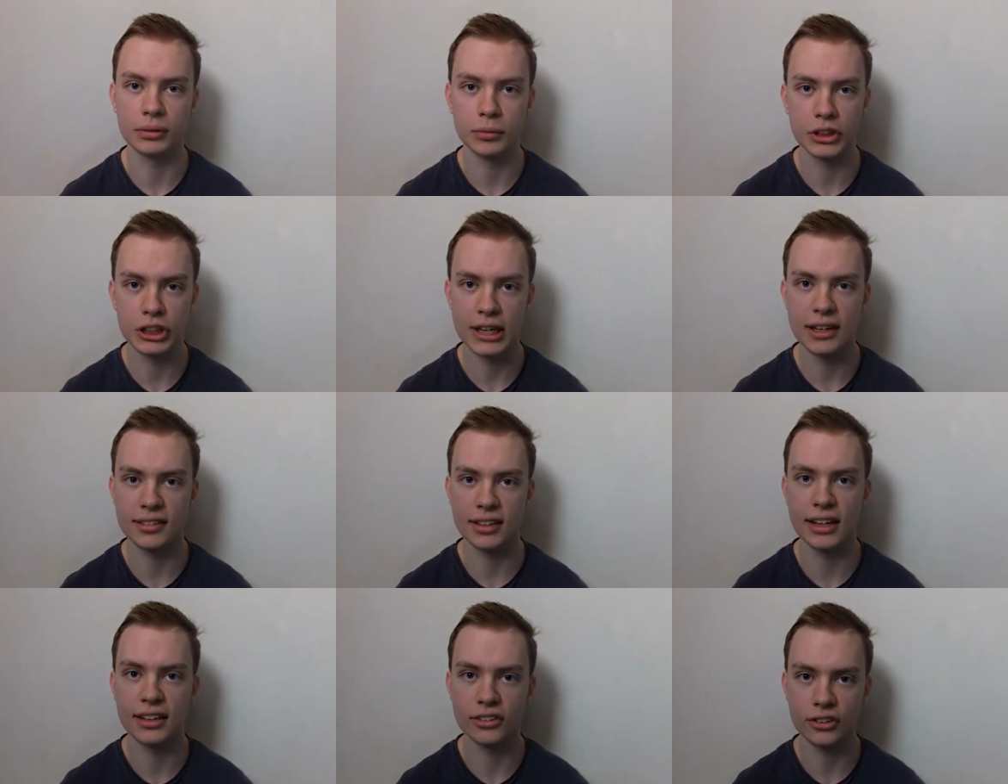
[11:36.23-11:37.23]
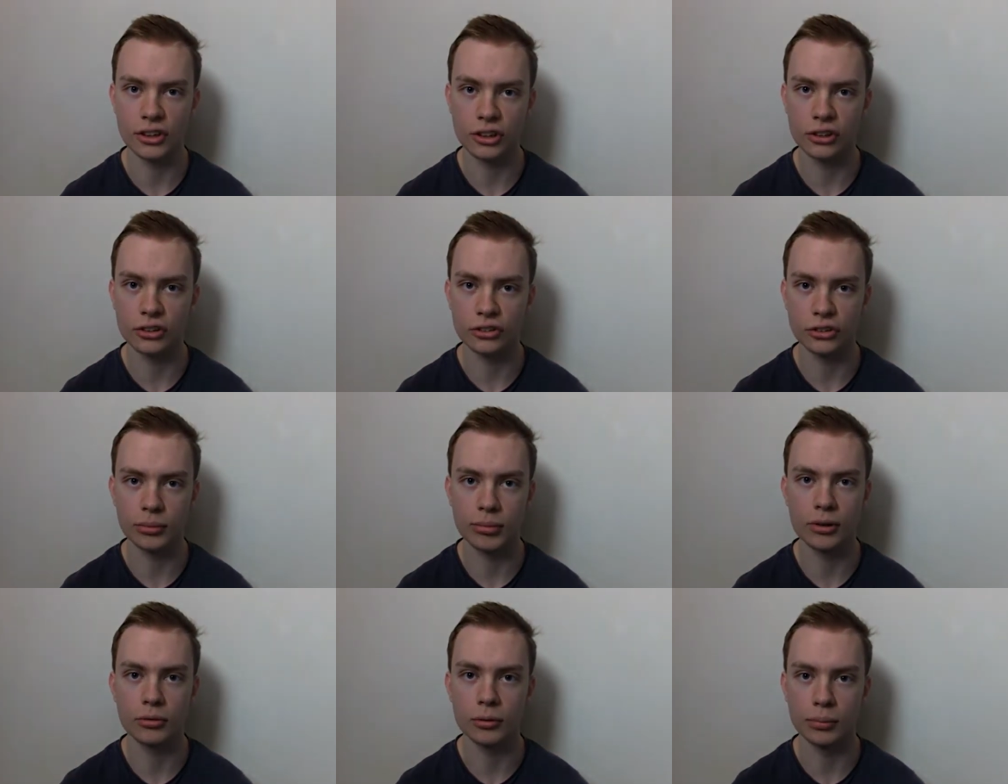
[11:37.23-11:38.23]
in which case an insert close-up
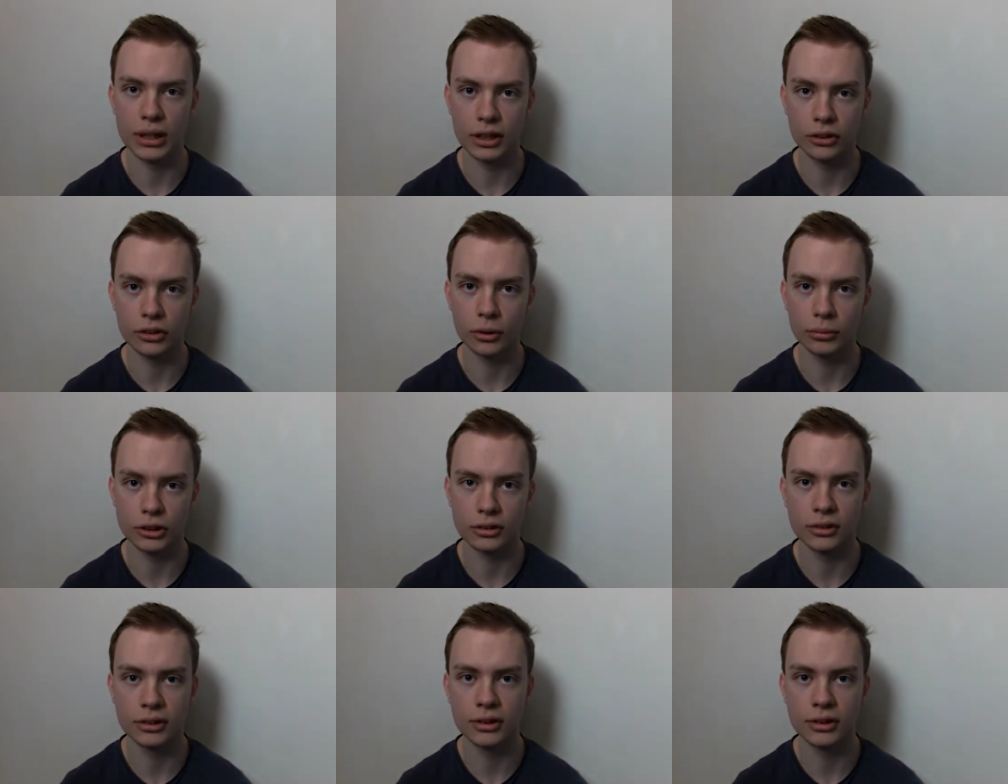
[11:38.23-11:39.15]
would be a good option?